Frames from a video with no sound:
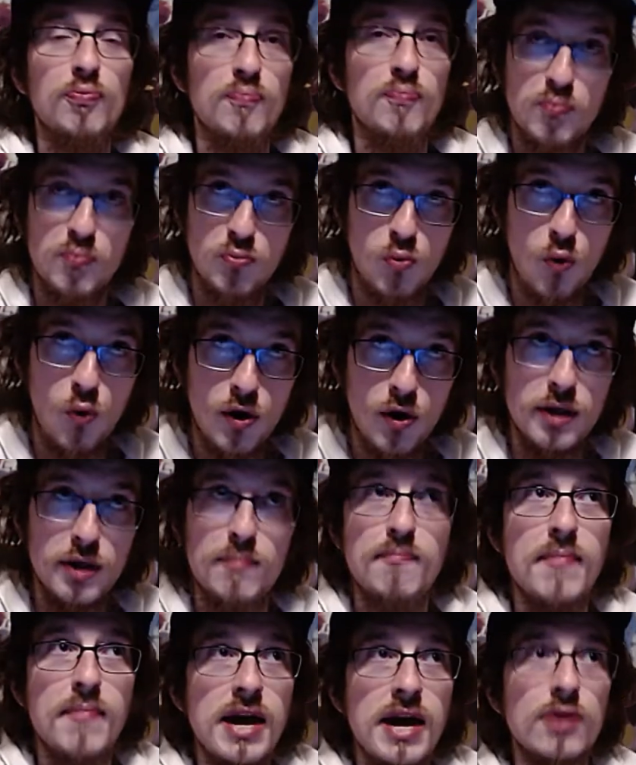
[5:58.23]
one of the
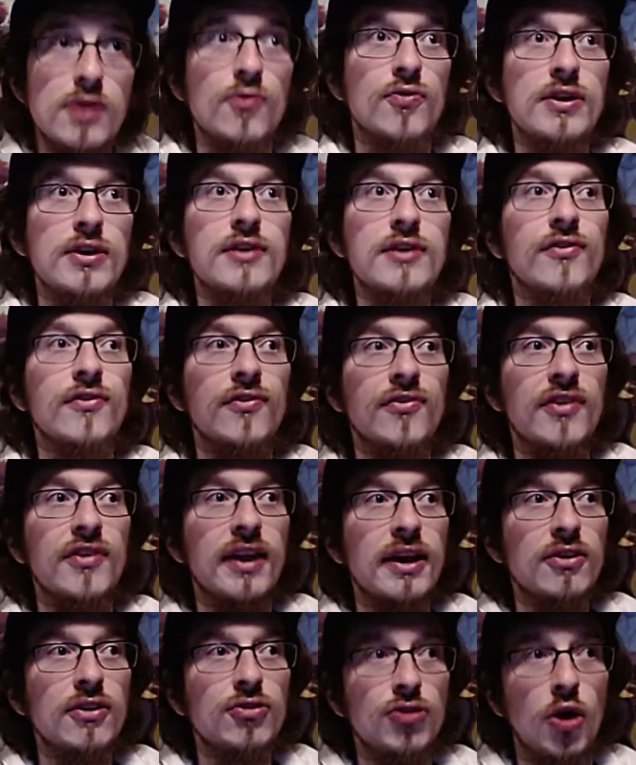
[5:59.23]
main reasons that I
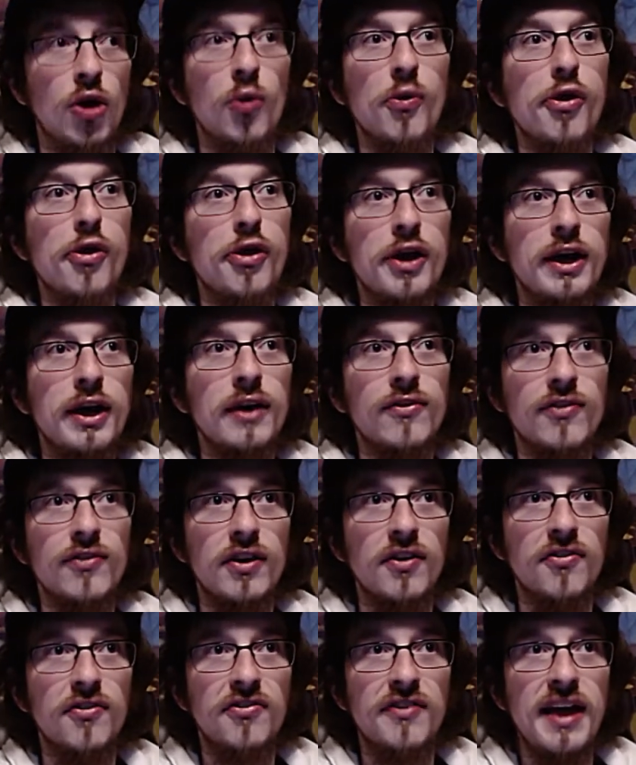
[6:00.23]
don't think it's going
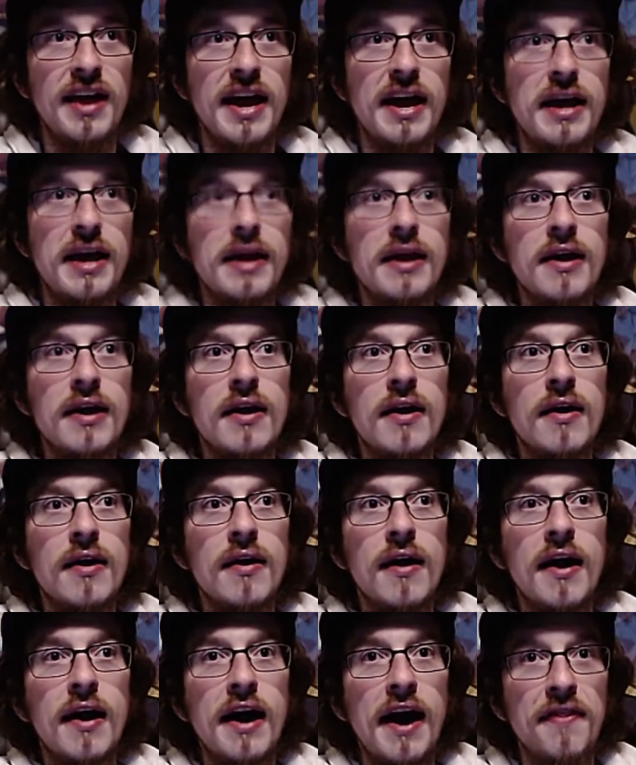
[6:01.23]
to stay
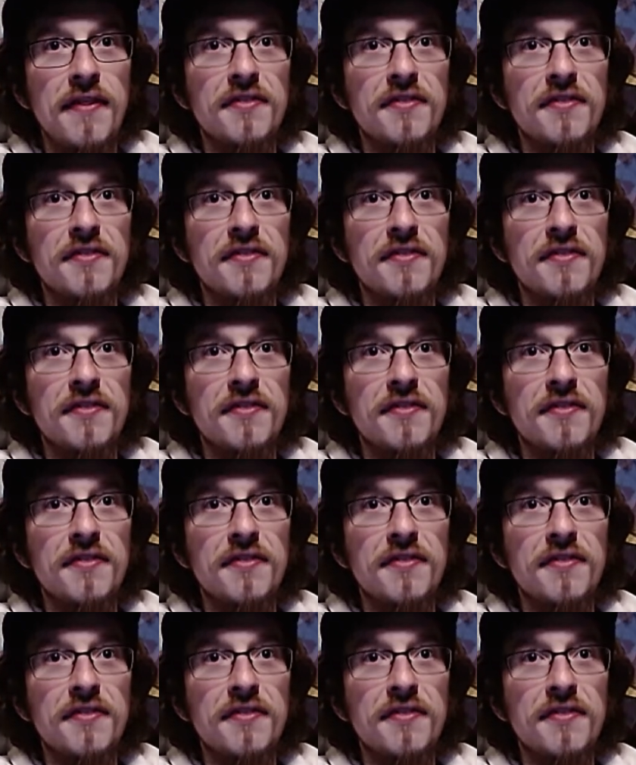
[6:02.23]
at the